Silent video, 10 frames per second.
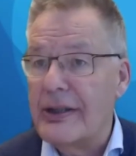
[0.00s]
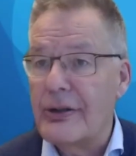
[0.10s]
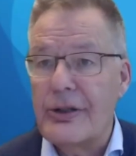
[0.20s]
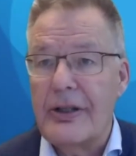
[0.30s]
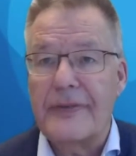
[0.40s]

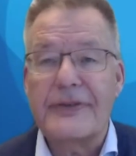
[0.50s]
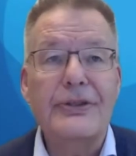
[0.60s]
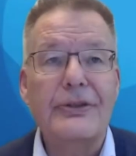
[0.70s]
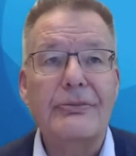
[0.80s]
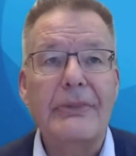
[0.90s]
Good
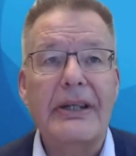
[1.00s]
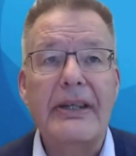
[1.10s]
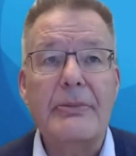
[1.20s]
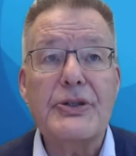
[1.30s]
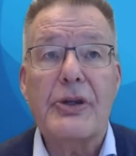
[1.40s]
afternoon. My
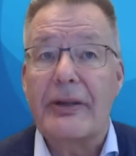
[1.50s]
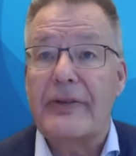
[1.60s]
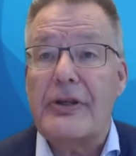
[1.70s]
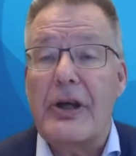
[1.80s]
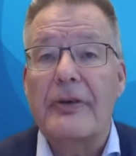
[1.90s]
name is Johan
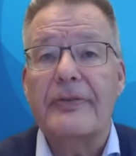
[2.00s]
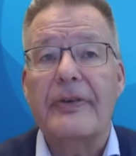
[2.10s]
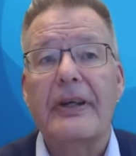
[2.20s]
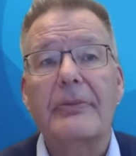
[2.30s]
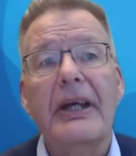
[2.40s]
Van Hoof.
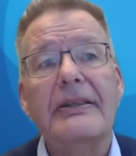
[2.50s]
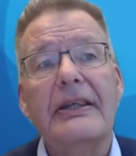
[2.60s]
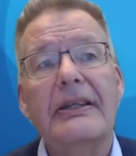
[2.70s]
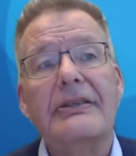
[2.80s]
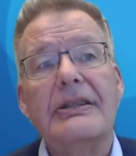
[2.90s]
I'm
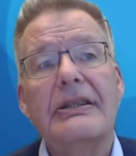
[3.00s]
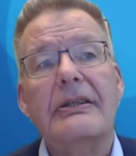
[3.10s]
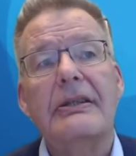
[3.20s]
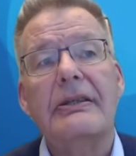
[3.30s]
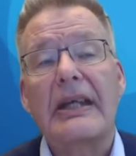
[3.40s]
heading
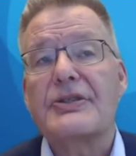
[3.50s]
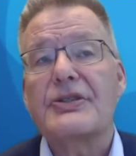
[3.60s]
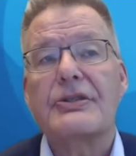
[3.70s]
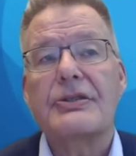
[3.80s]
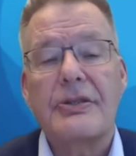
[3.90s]
the
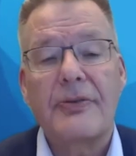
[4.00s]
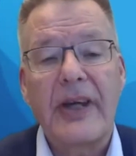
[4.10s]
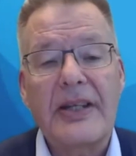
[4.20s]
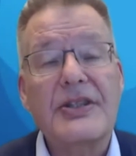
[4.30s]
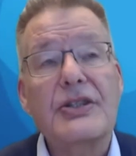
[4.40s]
Janssen
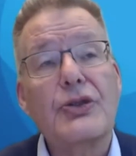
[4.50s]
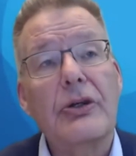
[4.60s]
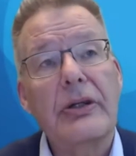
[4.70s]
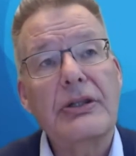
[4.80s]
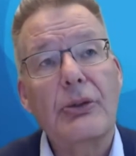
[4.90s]
vaccines
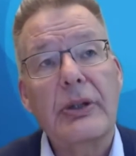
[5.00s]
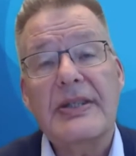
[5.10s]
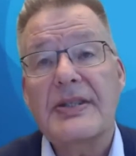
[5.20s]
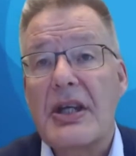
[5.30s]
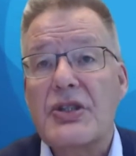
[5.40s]
R&D
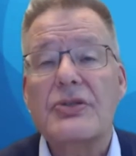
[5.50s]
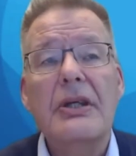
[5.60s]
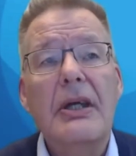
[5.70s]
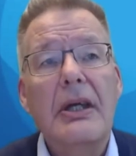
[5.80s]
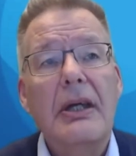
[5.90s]
organization,
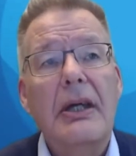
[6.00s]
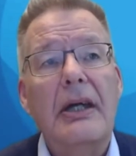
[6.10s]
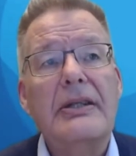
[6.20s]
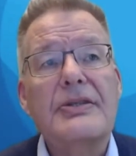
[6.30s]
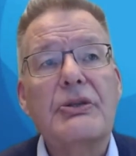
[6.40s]

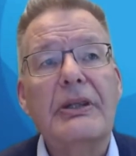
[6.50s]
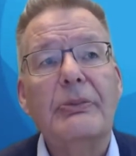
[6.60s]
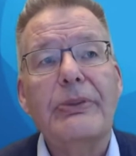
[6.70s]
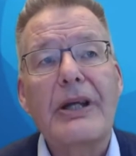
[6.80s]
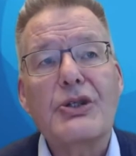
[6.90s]
and it's a real
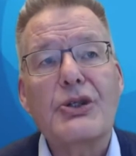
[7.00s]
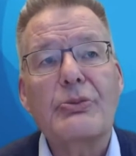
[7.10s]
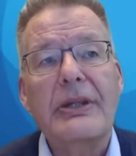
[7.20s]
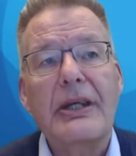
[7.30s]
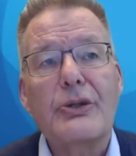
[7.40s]
pleasure to
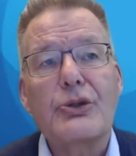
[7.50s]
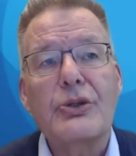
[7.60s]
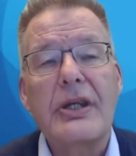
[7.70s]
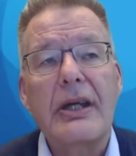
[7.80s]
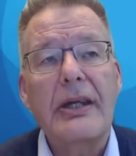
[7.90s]
be here
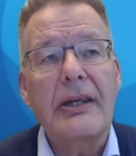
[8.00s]
today